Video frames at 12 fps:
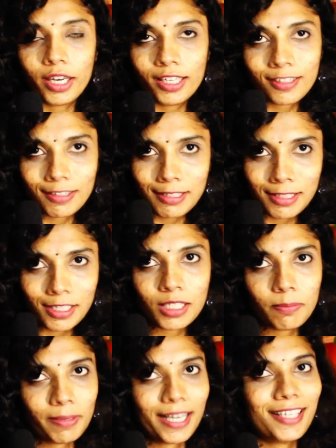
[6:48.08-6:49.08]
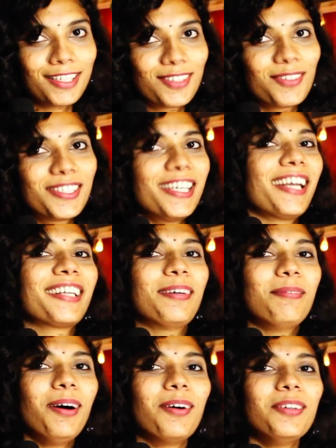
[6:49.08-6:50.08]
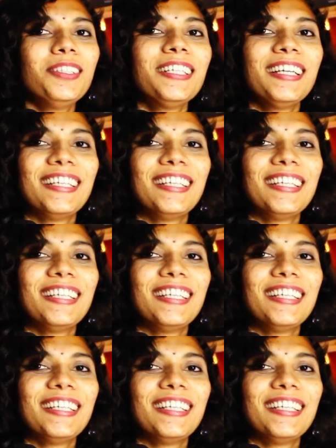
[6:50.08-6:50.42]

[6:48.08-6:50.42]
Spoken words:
interested, please do check them out.